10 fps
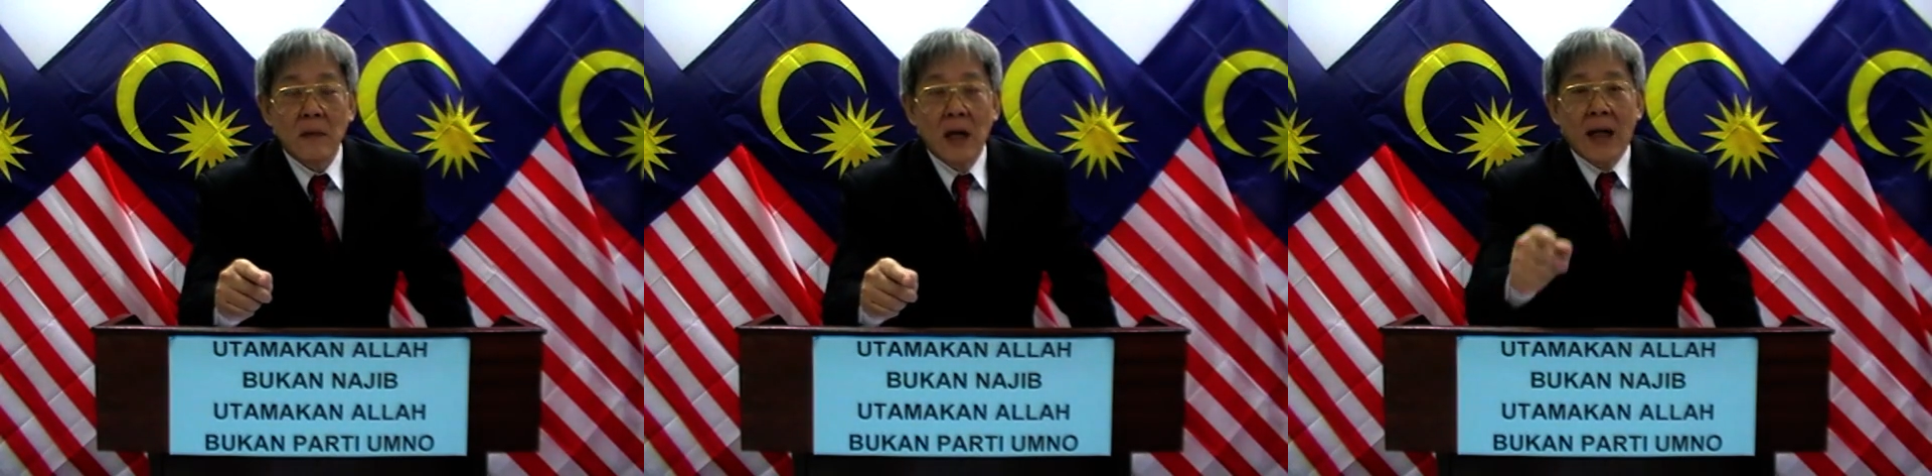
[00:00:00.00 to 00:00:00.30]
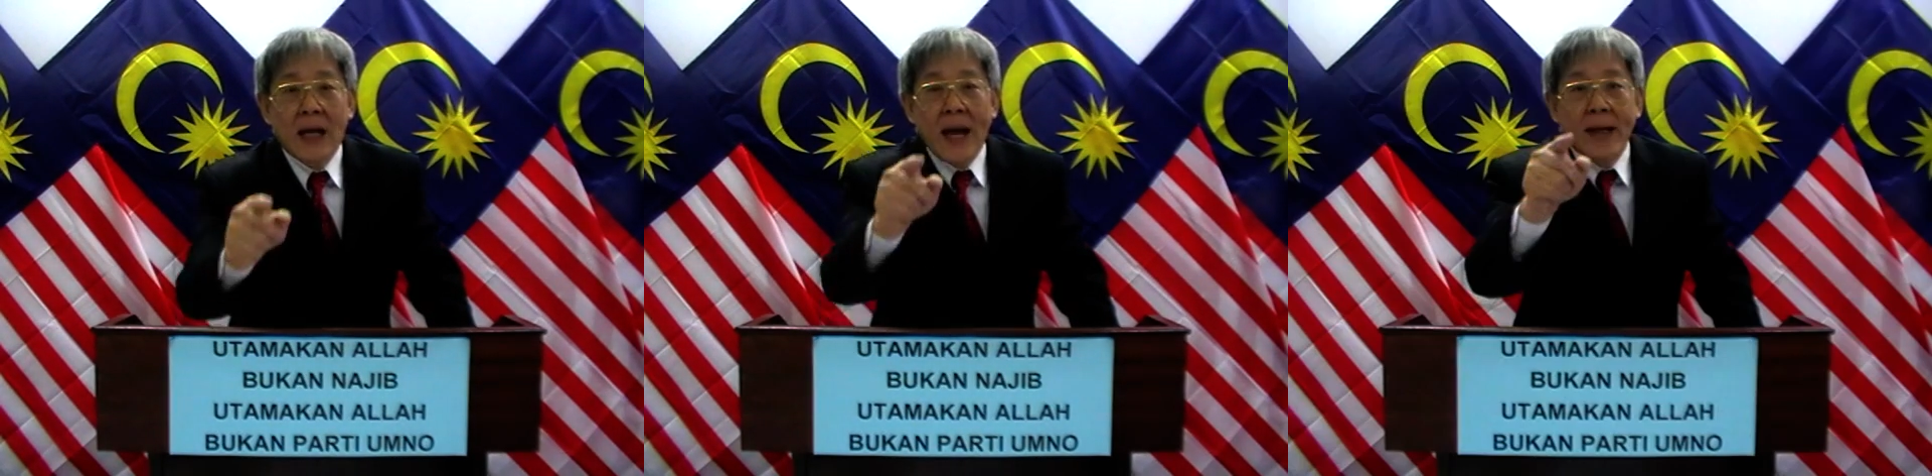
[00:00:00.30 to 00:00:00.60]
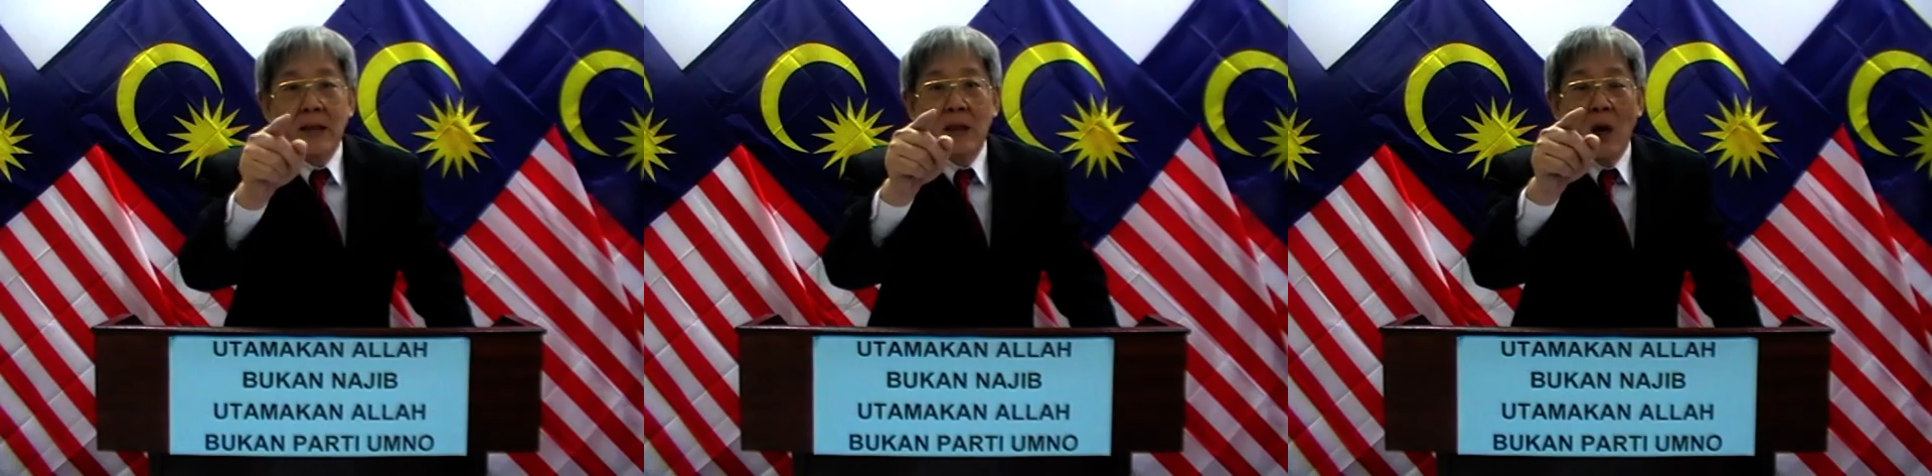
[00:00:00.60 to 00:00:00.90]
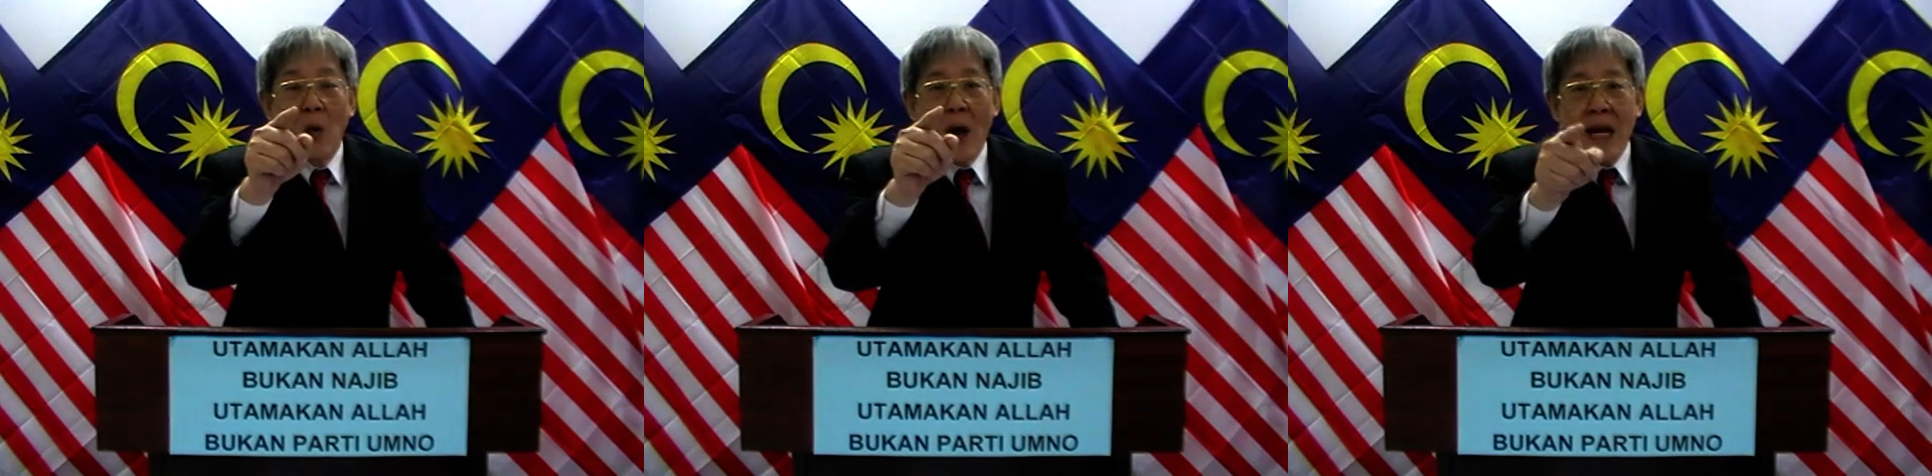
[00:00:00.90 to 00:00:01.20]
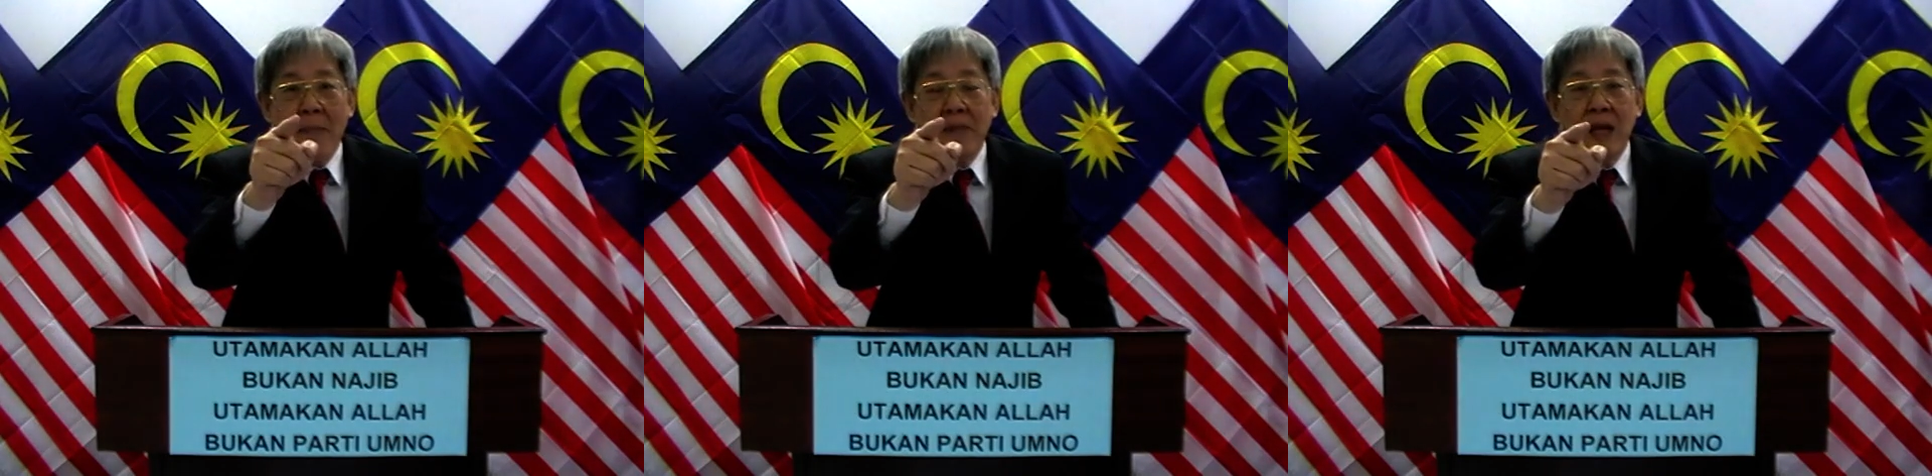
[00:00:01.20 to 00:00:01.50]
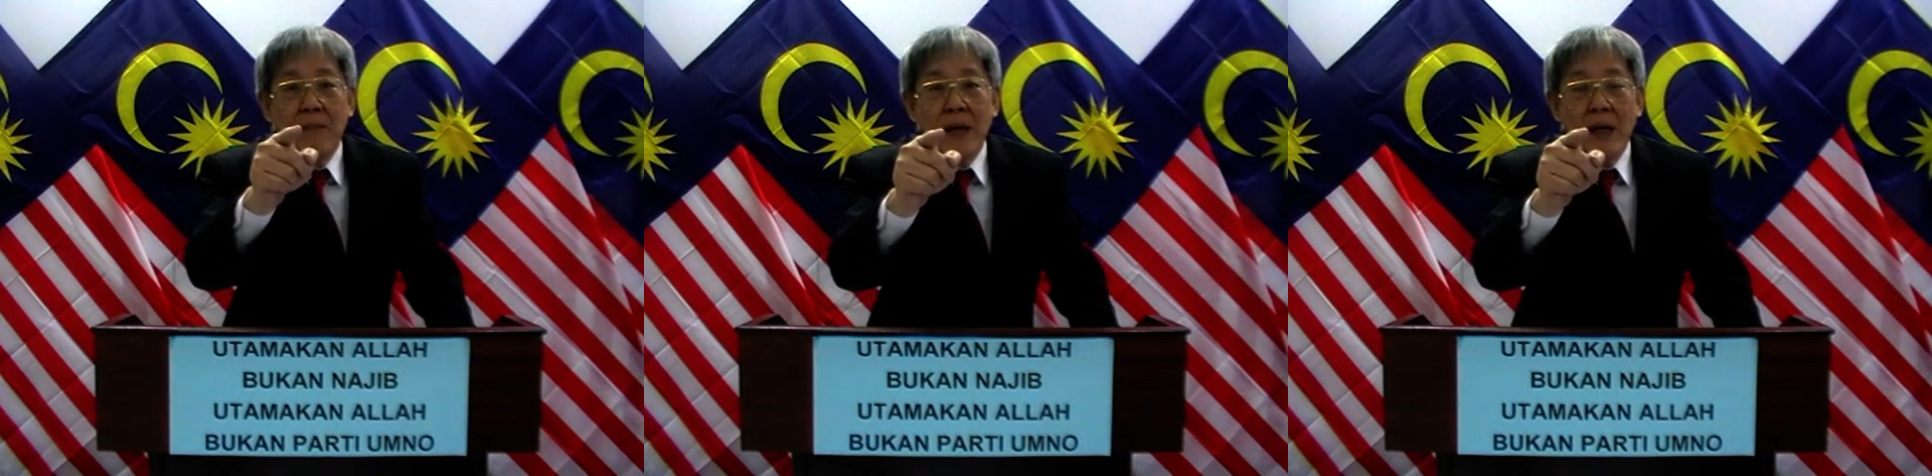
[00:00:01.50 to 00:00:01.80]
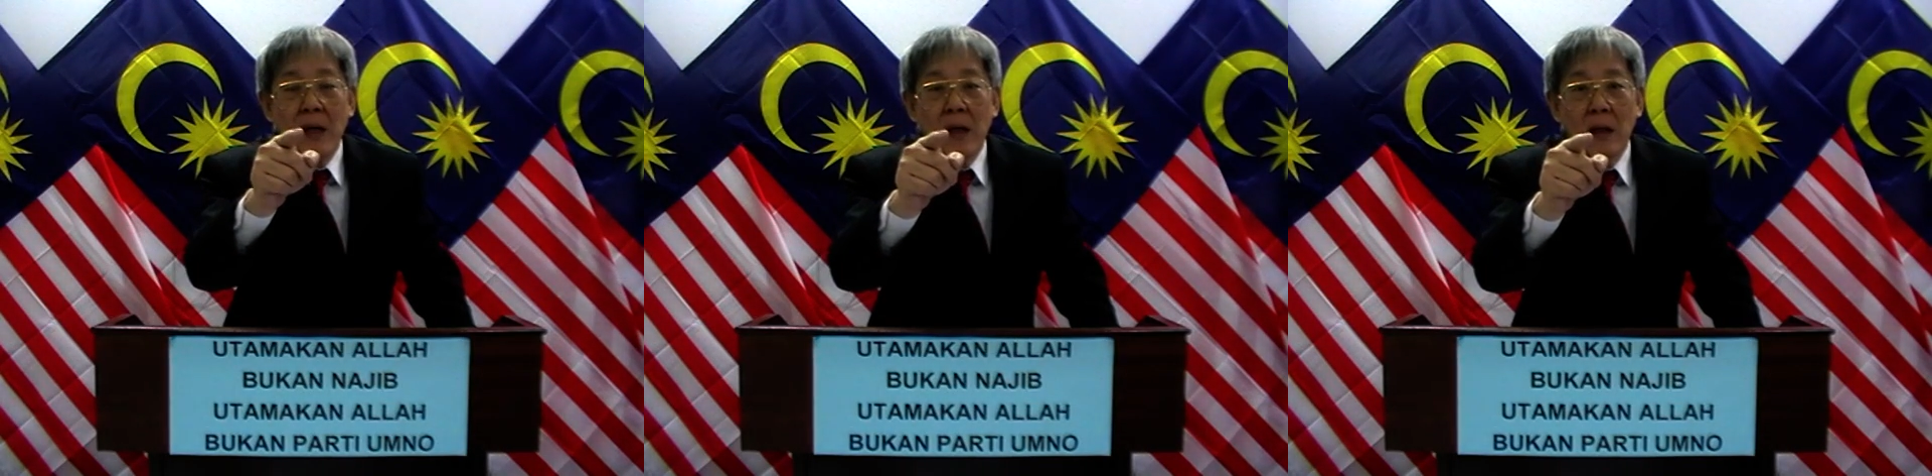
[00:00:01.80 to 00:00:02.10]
against 1 MDB,